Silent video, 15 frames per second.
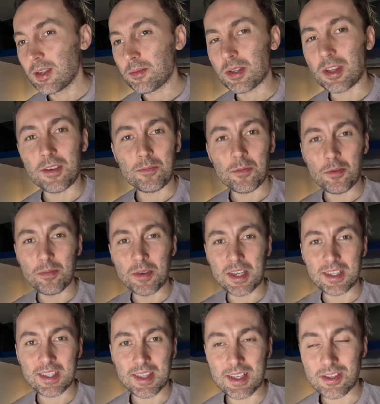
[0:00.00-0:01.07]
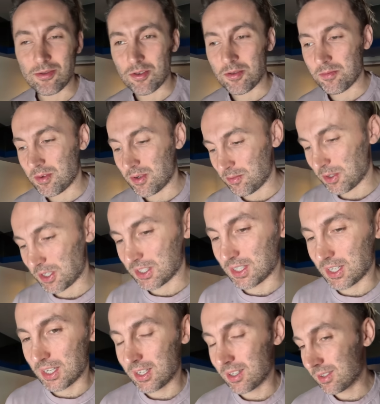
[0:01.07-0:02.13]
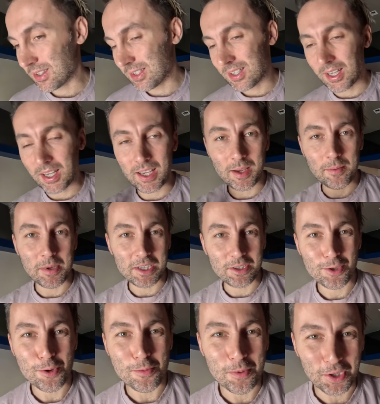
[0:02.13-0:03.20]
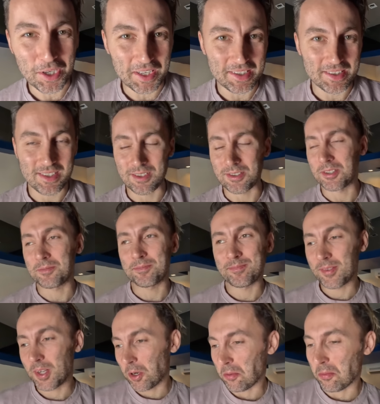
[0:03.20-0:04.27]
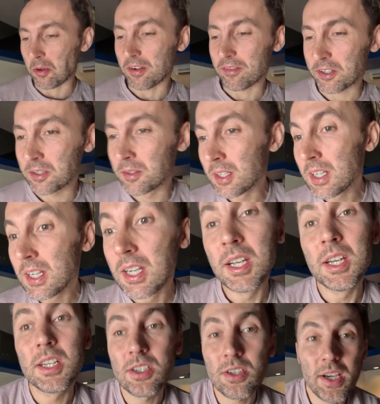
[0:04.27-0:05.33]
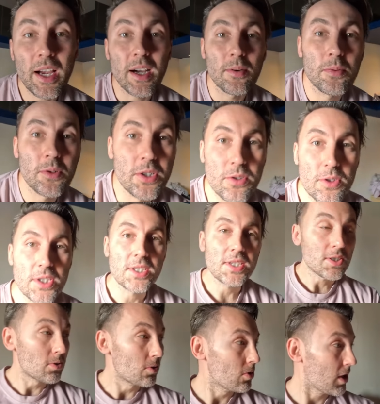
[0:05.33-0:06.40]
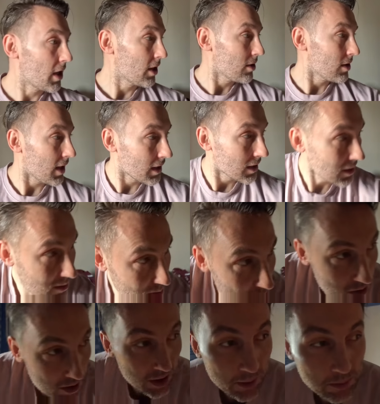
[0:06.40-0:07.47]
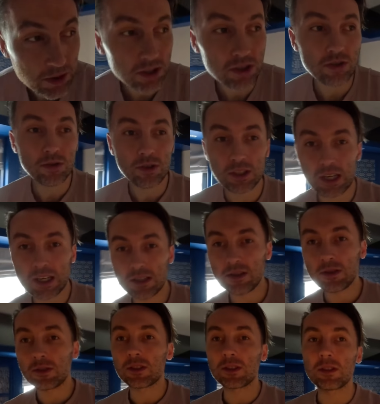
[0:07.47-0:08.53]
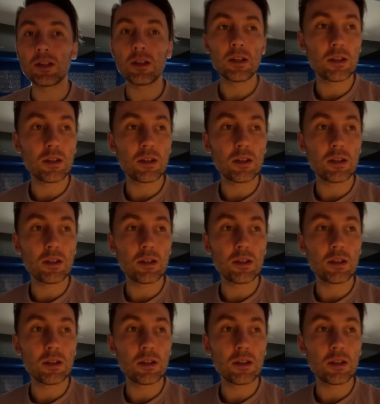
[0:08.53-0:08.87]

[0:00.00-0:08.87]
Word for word: but they've moved me into this room because I, I made two bookings or, or whatever. So yeah, we're going to go out and explore. I'm going to show you guys, hold on.